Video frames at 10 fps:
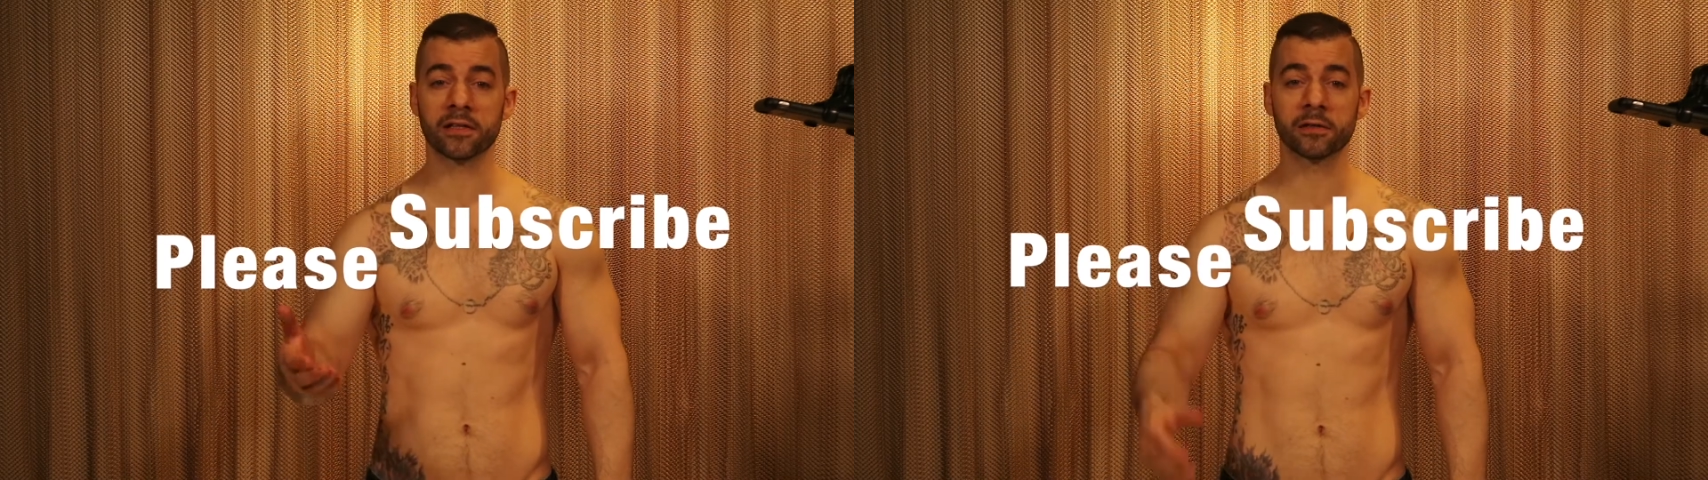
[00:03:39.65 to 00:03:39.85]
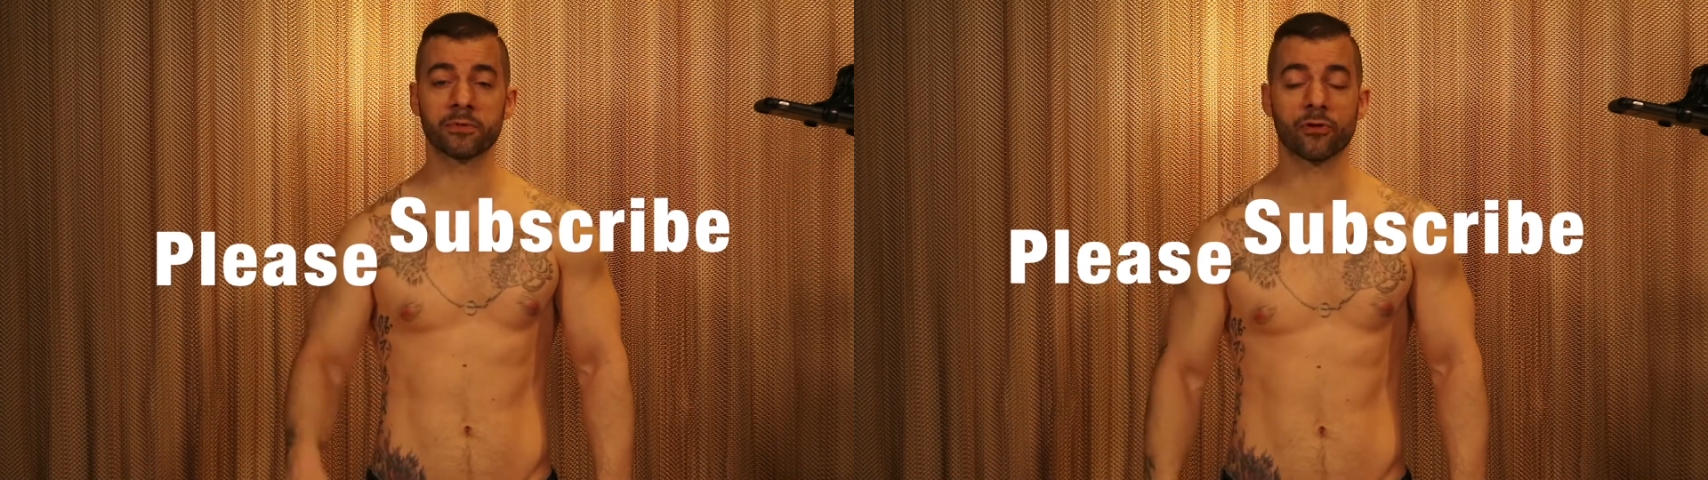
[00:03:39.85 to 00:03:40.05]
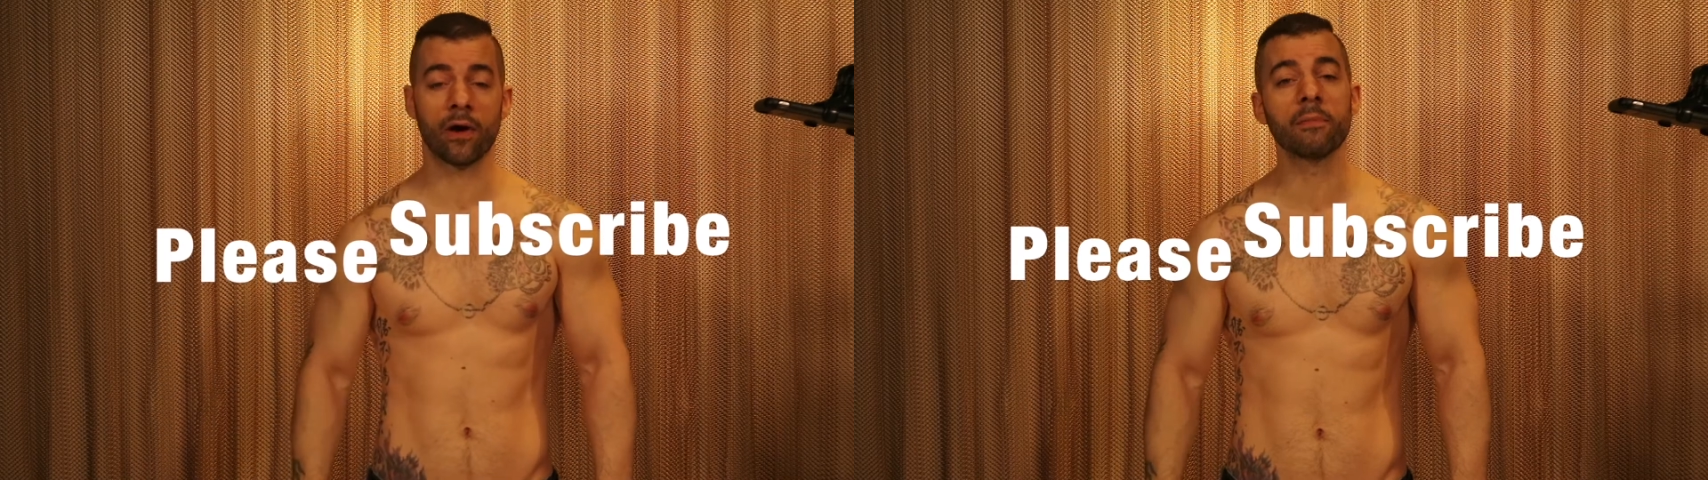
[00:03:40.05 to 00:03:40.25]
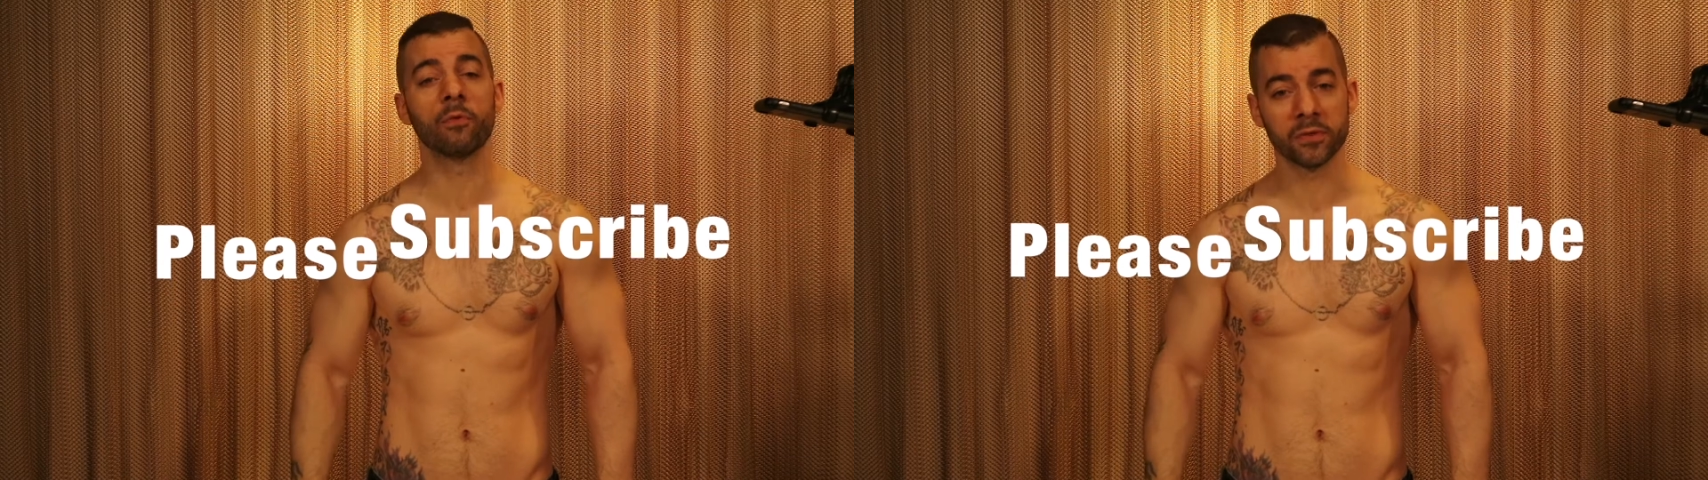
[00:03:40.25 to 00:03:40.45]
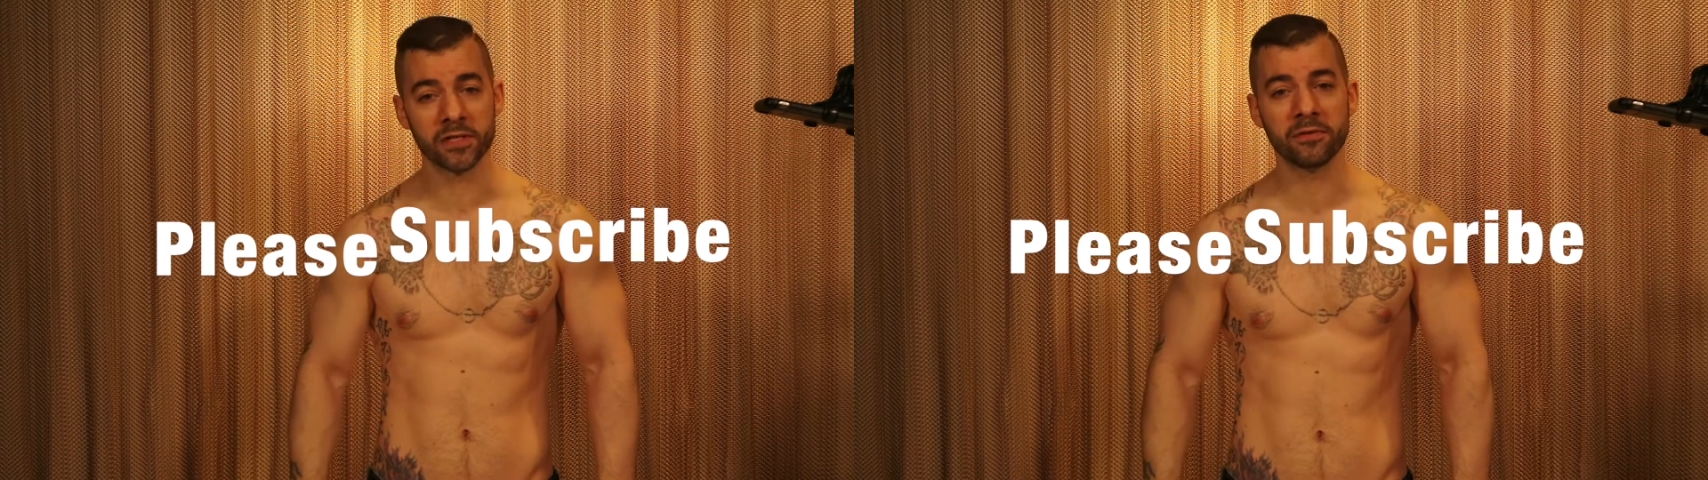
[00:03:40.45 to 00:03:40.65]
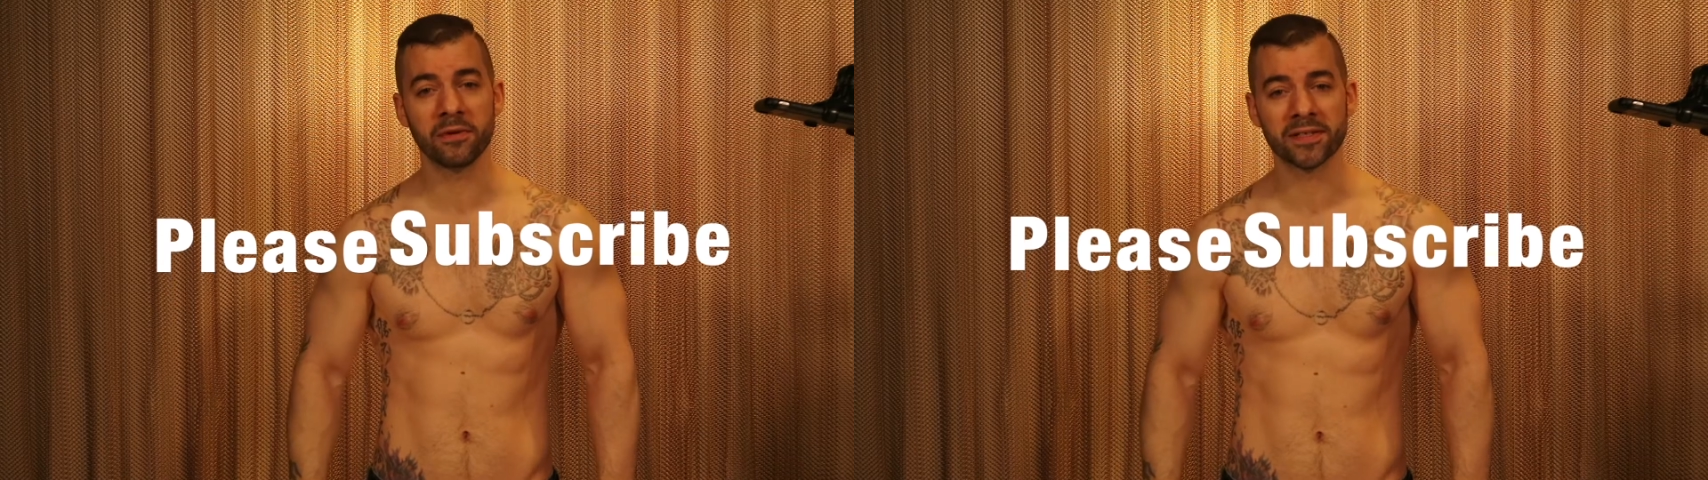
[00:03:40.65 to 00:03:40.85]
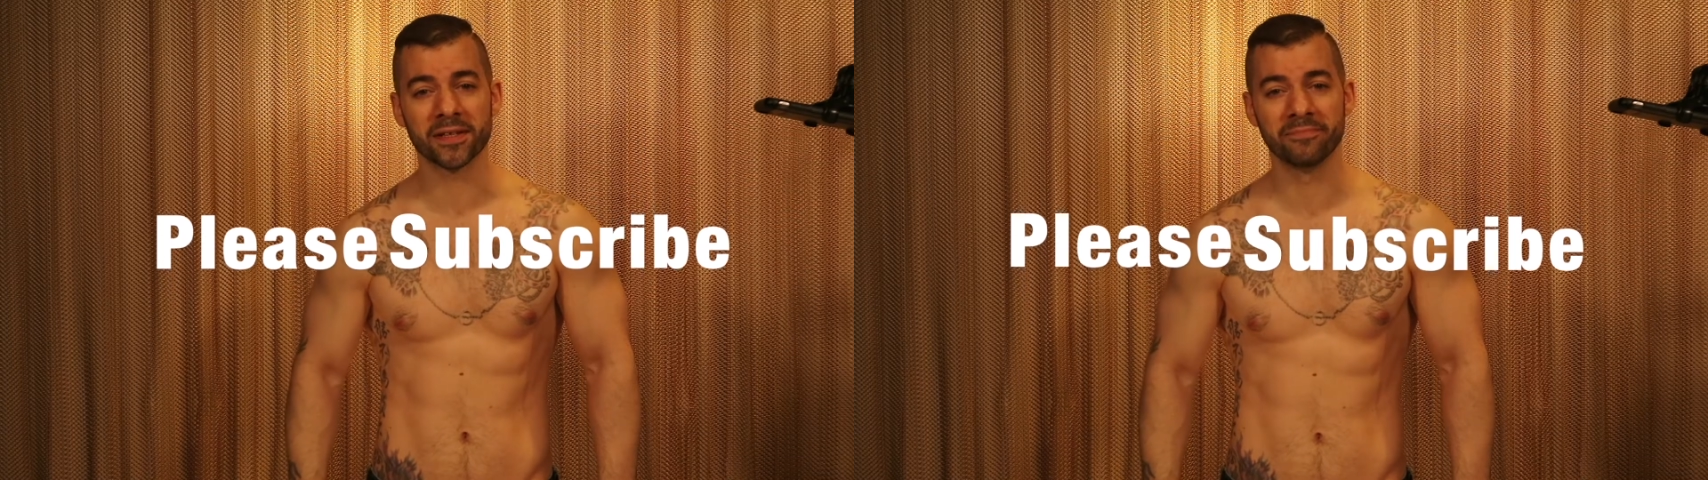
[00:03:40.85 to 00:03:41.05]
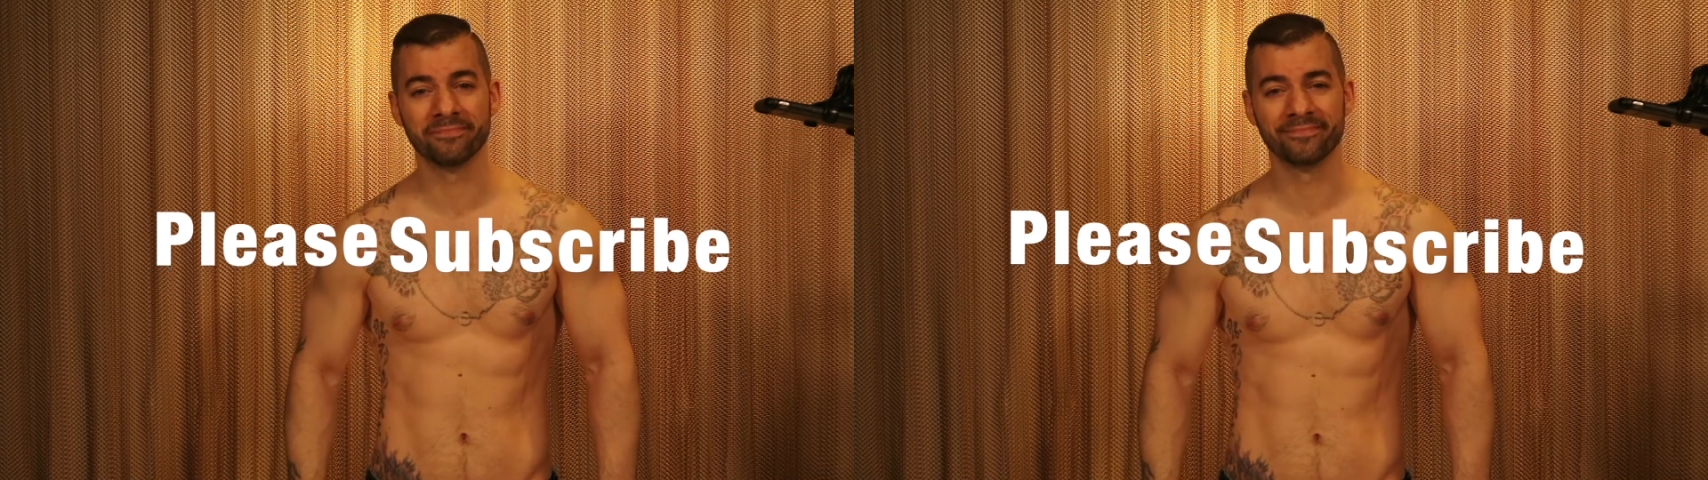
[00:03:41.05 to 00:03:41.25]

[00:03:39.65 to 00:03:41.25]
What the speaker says: subscribe, and we'll see you next time.